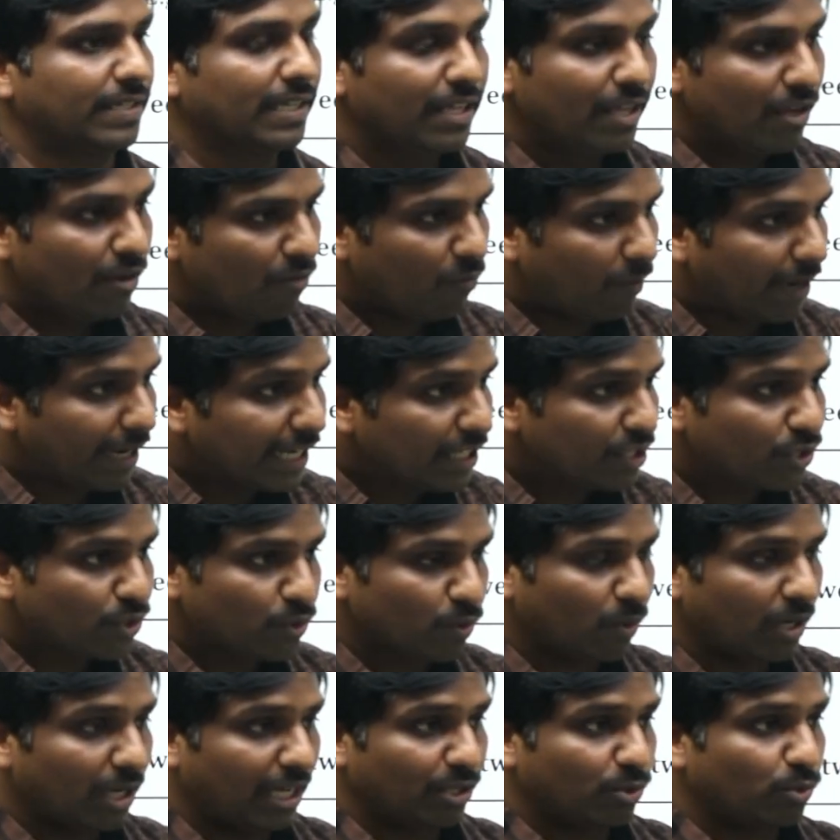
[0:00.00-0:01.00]
One is sonar.
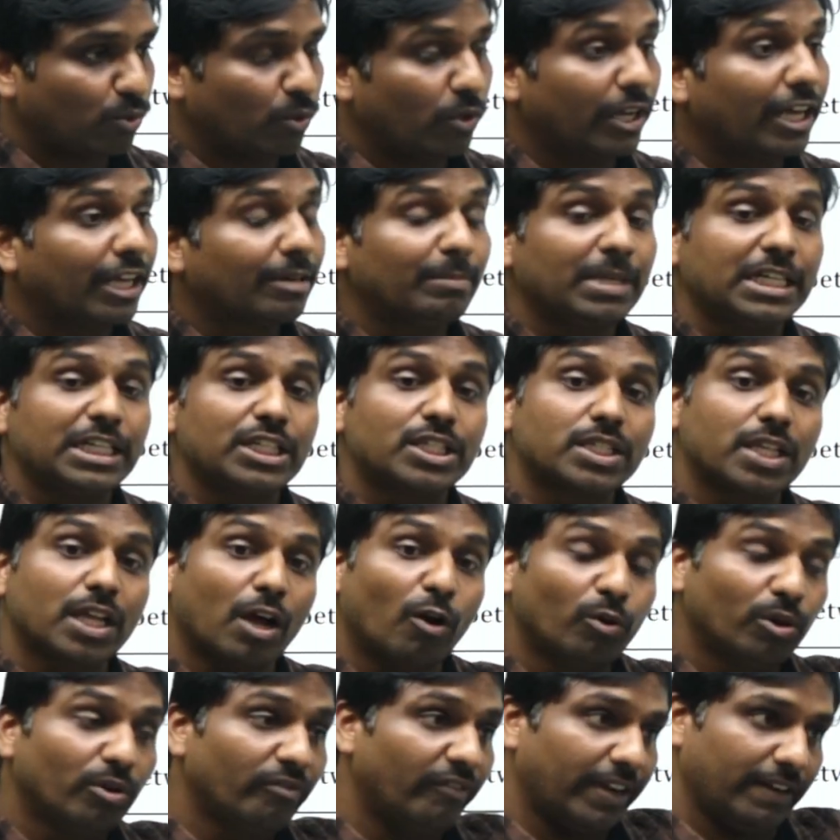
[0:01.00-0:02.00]
Sonar means sound
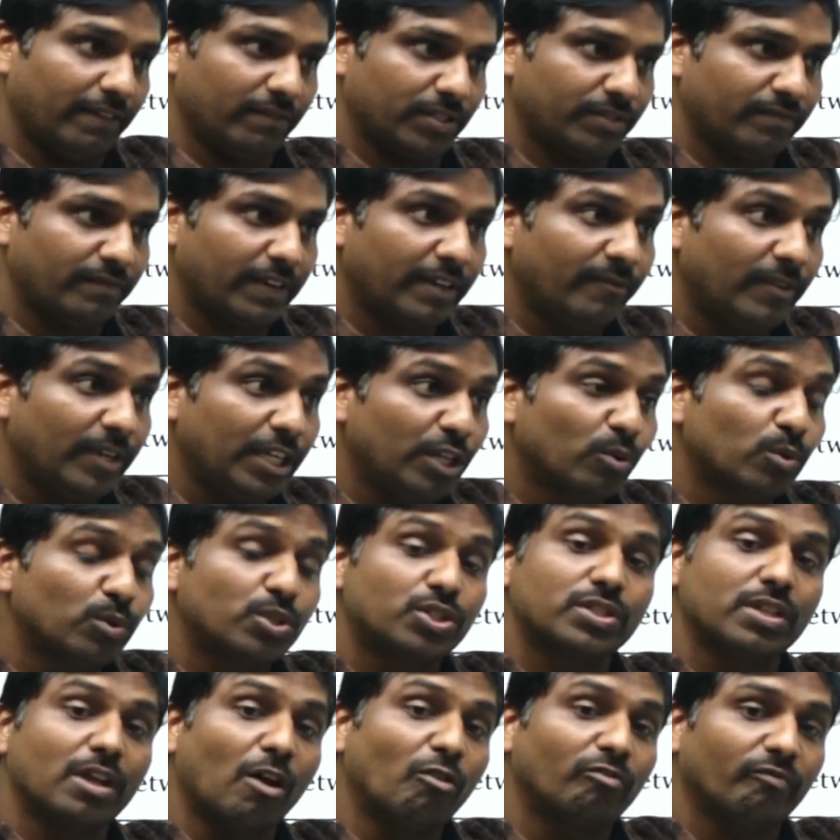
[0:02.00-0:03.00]
waves. When we use
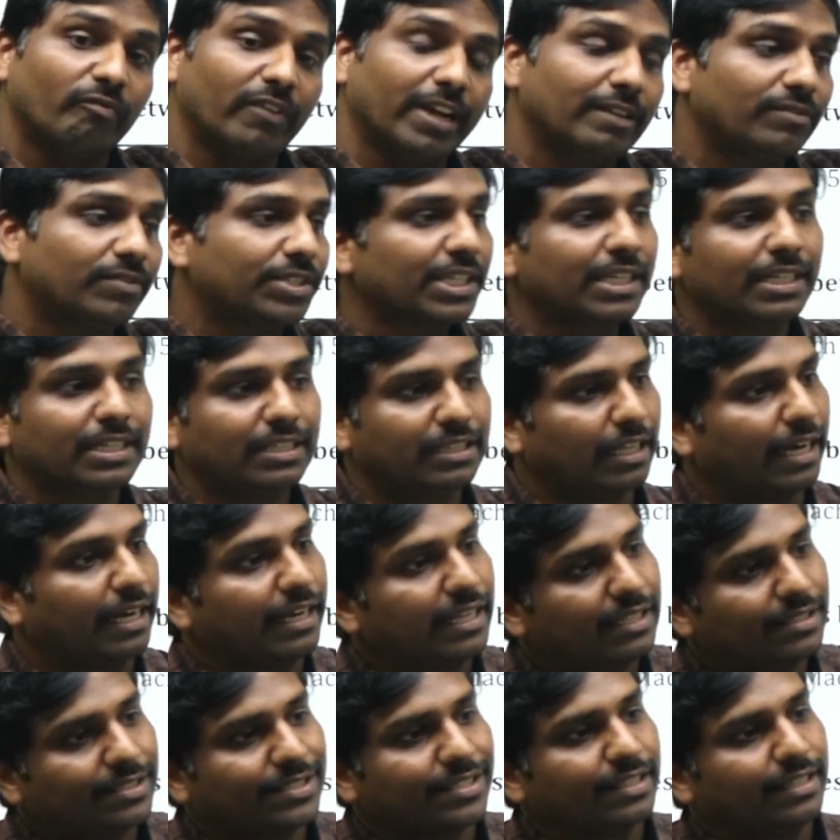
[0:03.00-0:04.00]
sound waves, that
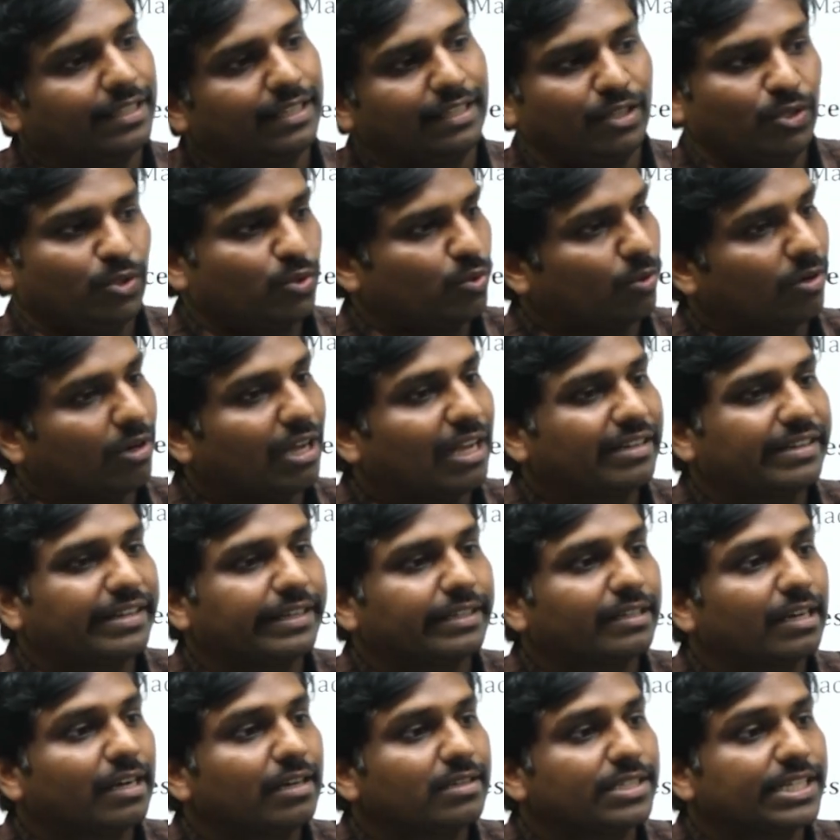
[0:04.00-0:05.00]
is sonar
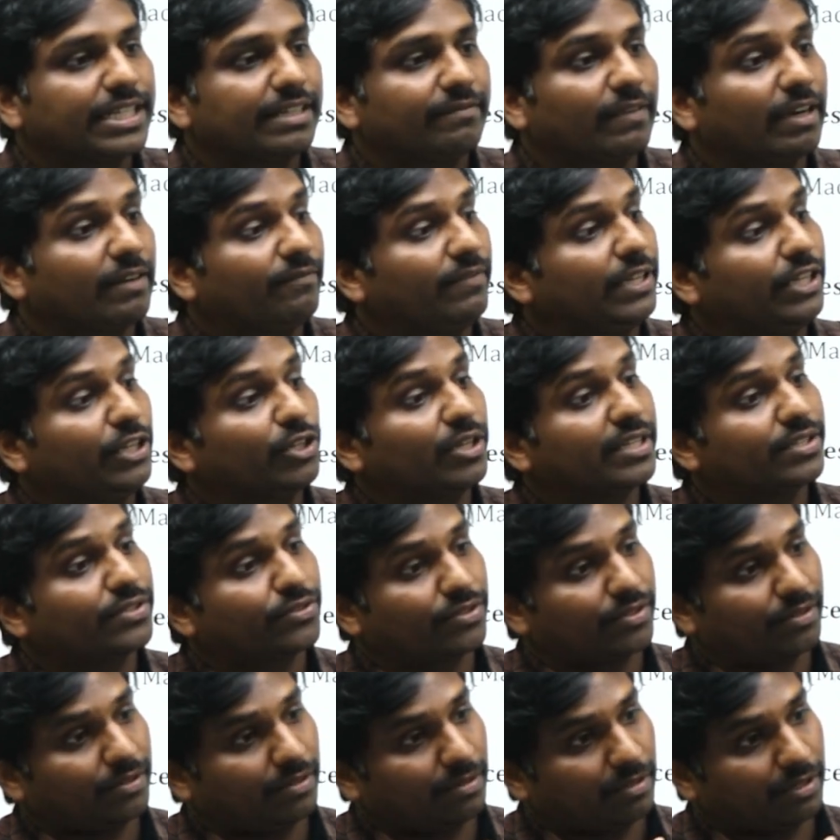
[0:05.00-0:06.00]
technology. When we use
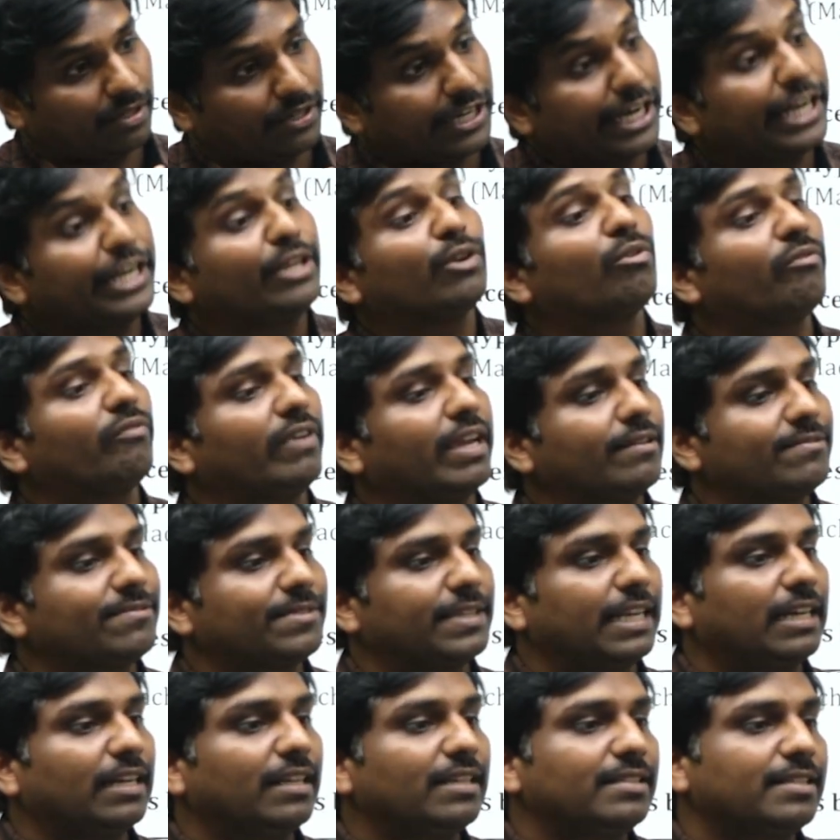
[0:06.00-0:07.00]
radio waves, that
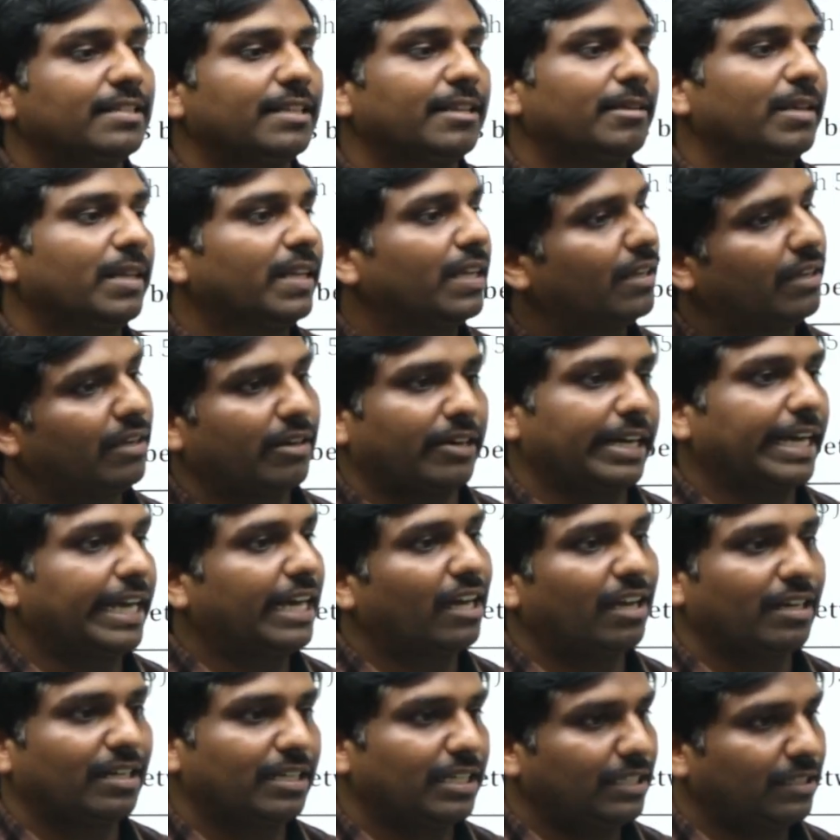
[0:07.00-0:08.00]
is radar
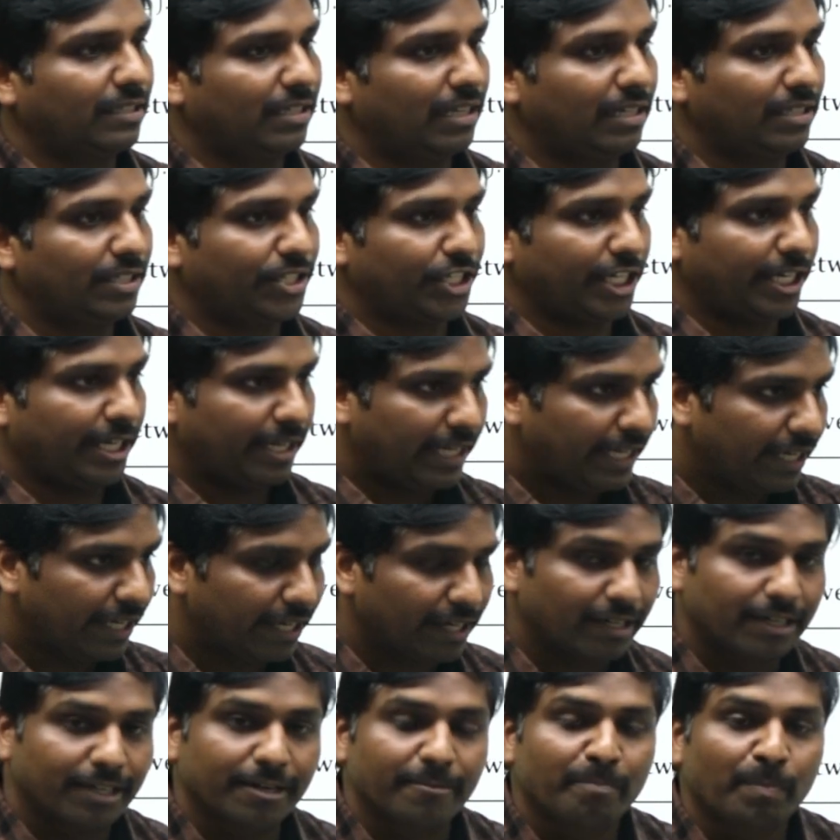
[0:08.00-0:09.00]
technology. Here
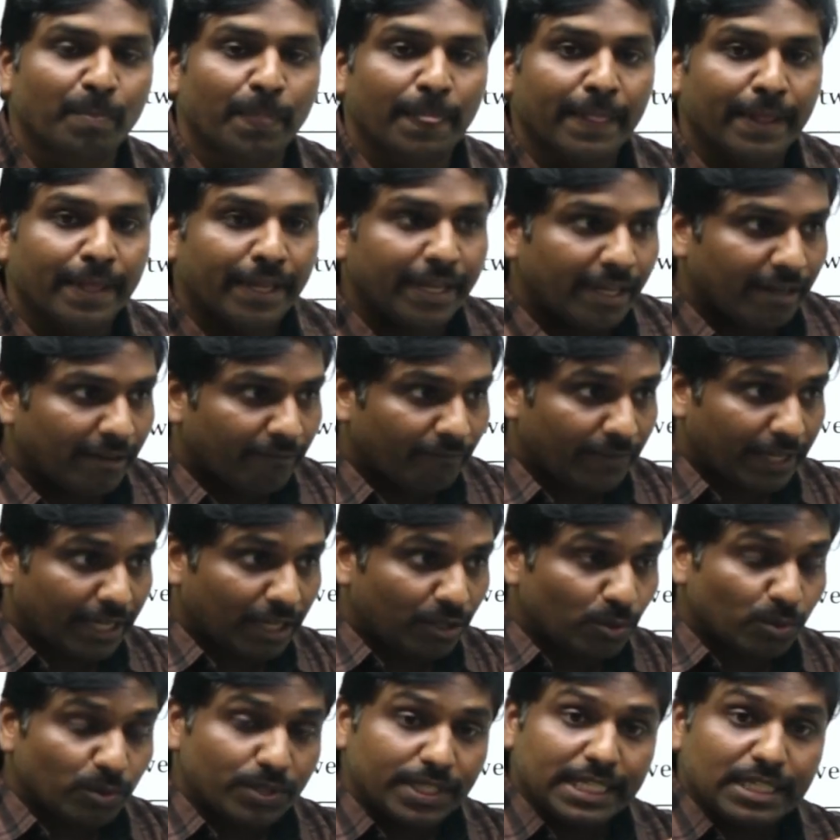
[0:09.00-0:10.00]
we are
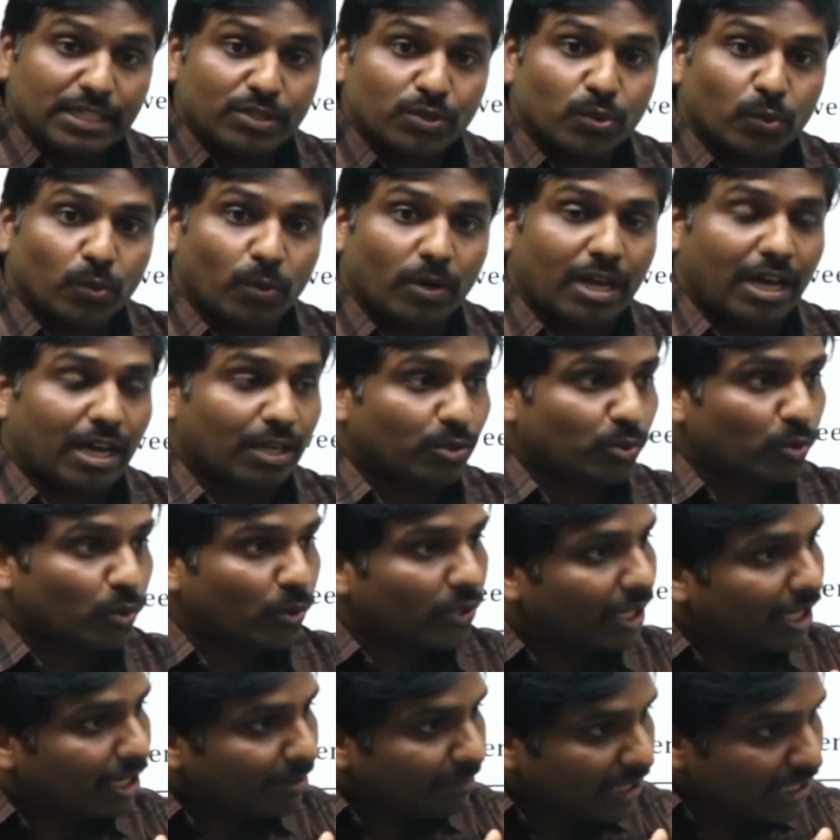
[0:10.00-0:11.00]
using sonar. Sonar
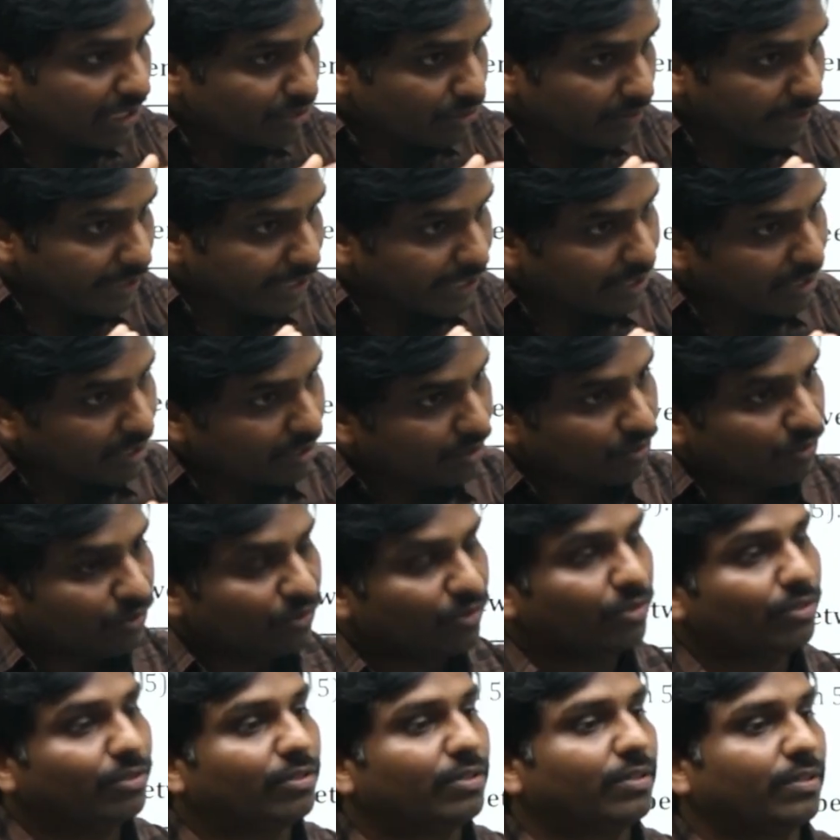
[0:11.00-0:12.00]
means related to
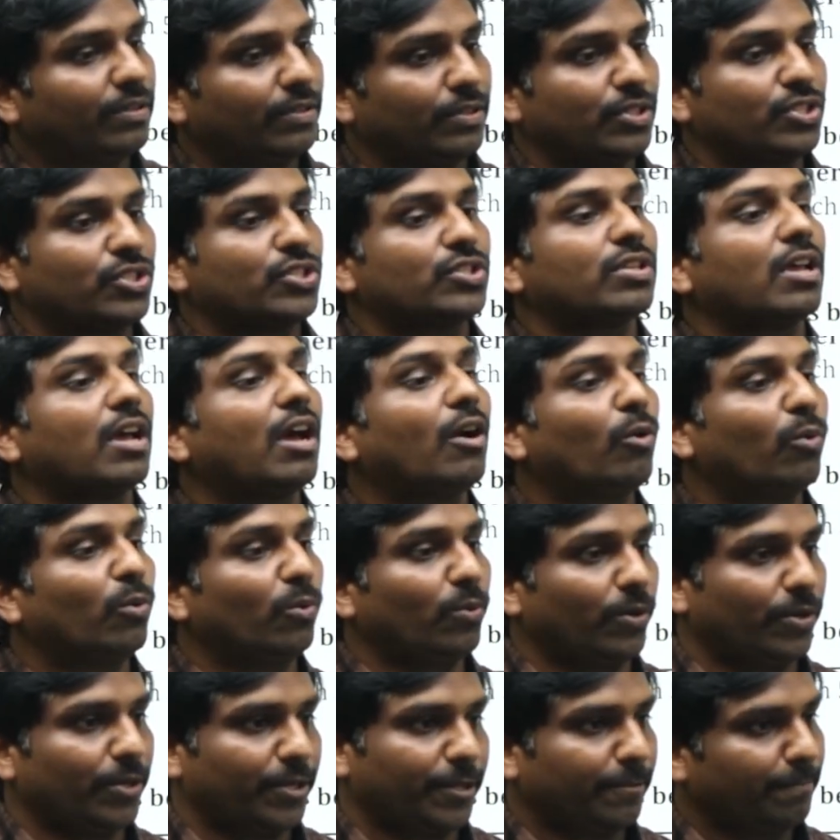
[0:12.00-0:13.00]

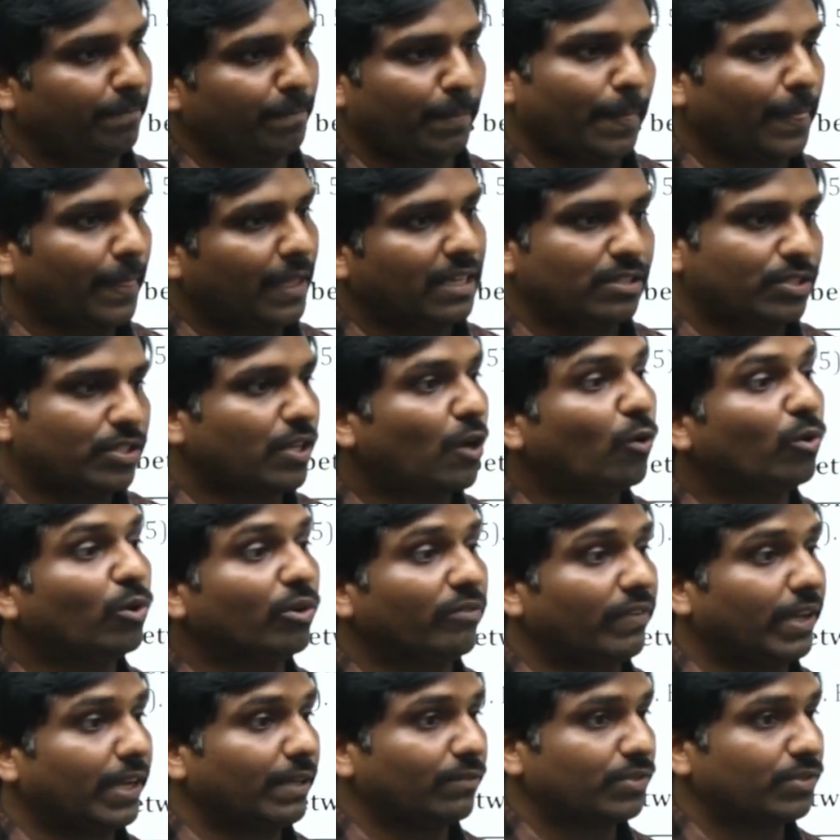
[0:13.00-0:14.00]
sound waves.